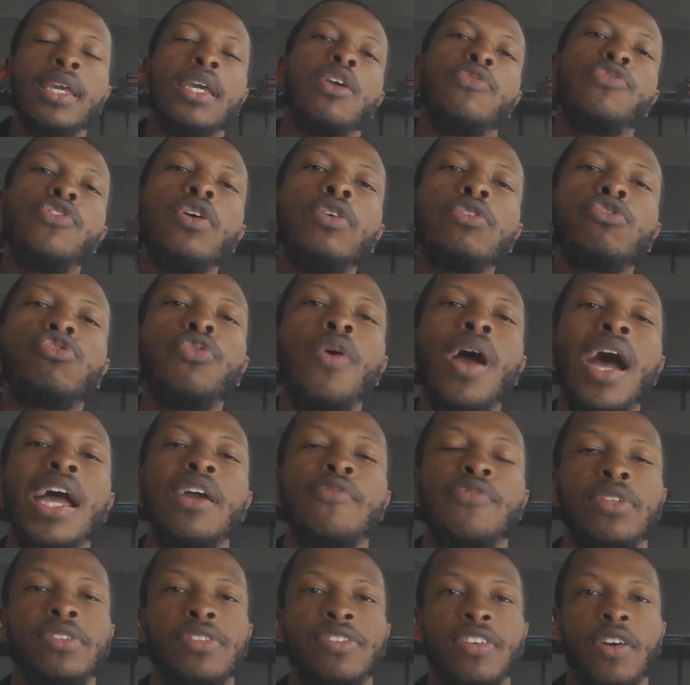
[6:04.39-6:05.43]
If you're
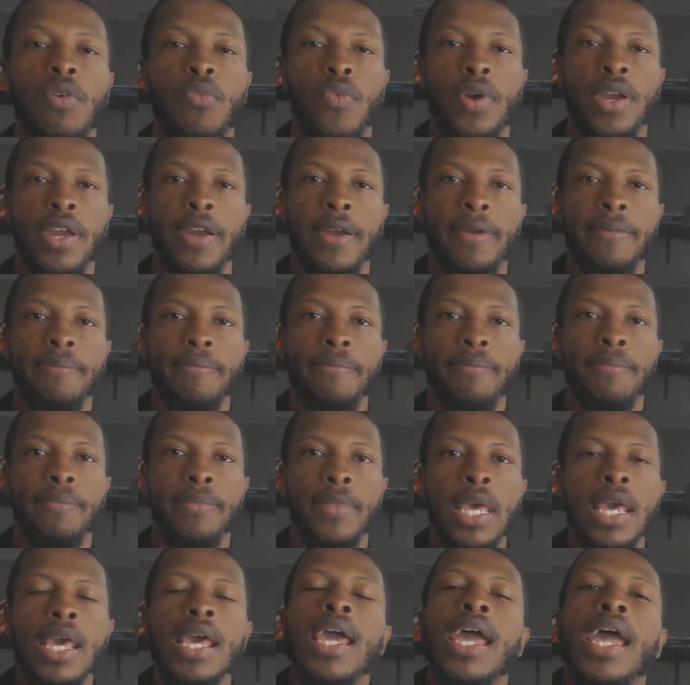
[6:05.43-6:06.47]
driving somewhere
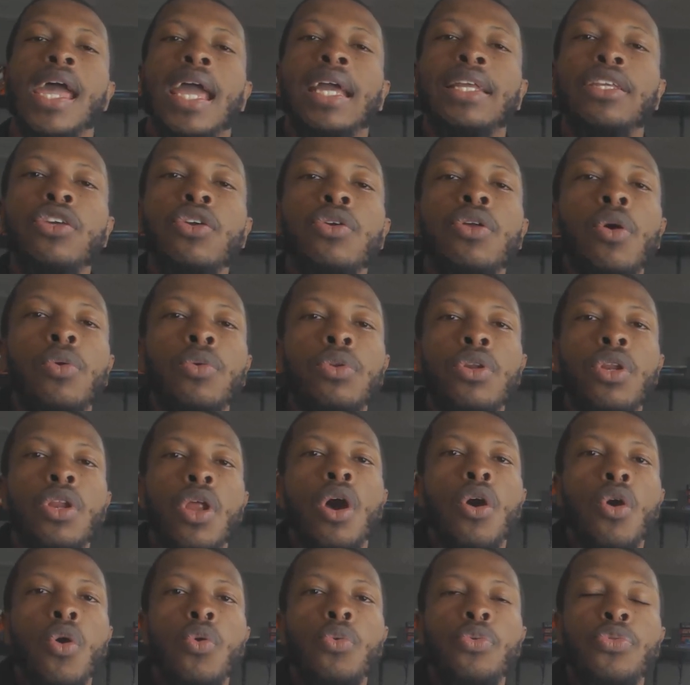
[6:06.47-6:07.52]
and you don't
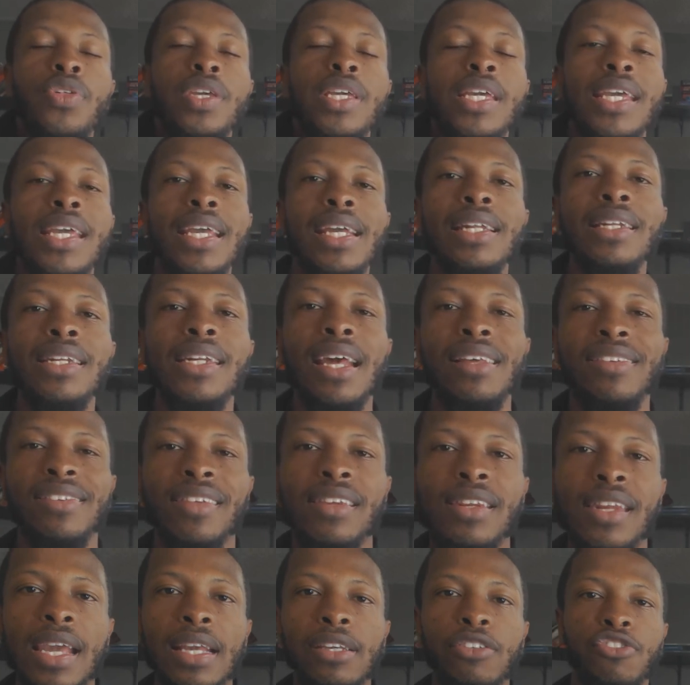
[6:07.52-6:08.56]
know the end
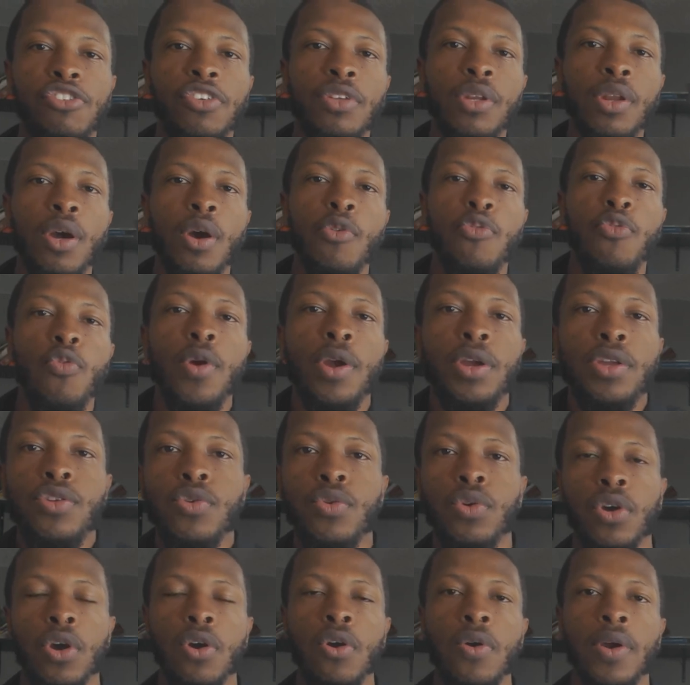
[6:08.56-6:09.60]
destination of where
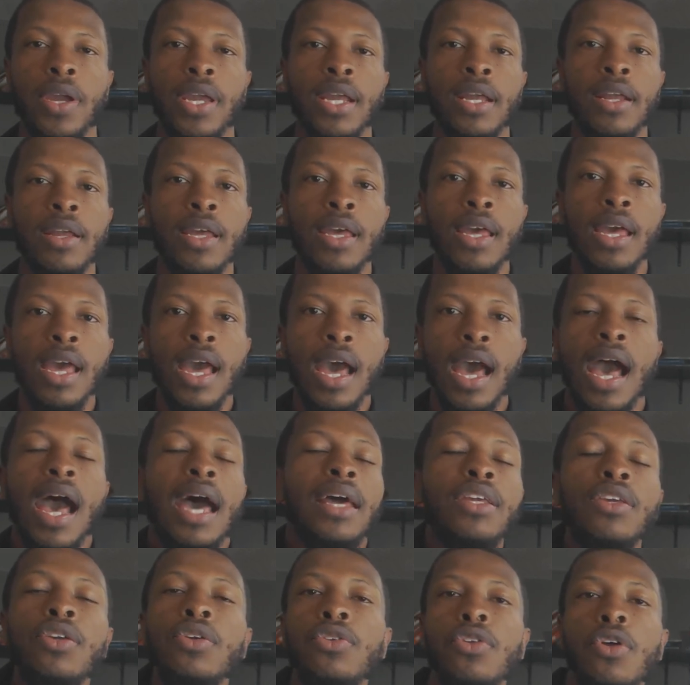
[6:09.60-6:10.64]
you're going,
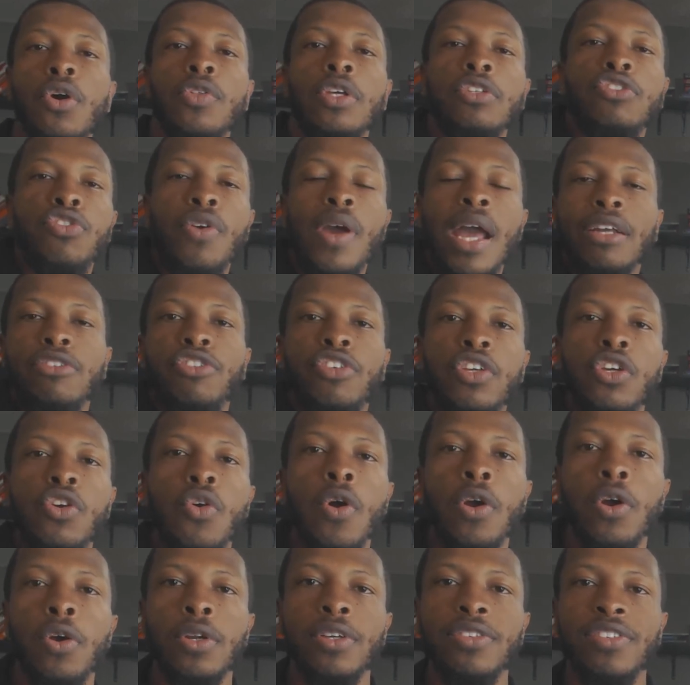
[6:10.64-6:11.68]
how do you know that you're actually
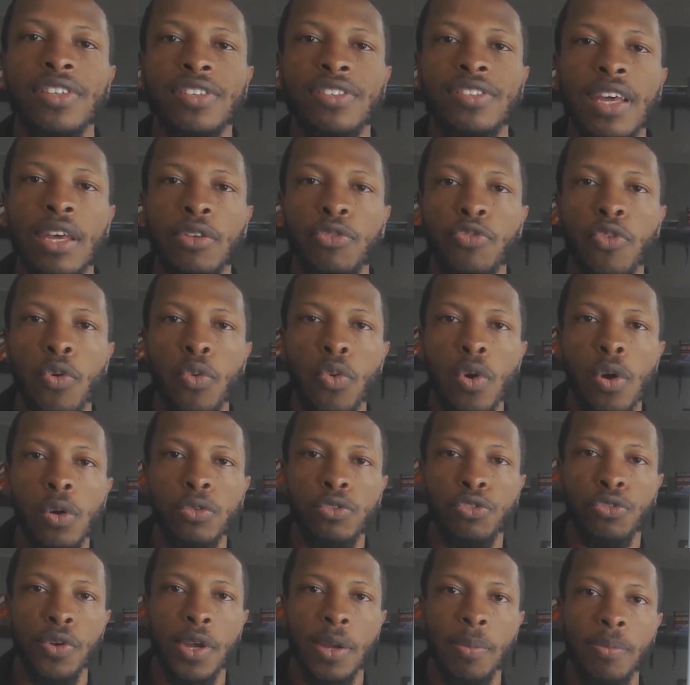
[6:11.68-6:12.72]
going on a successful
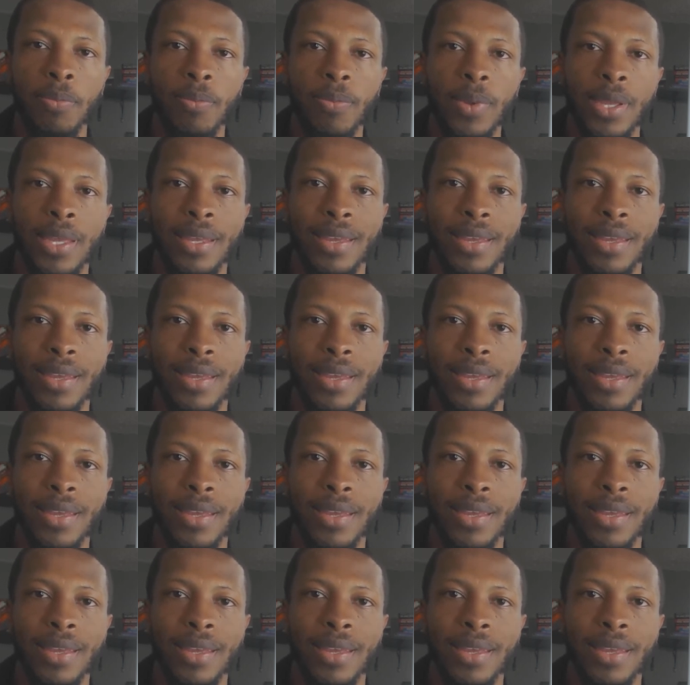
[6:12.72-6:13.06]
road trip?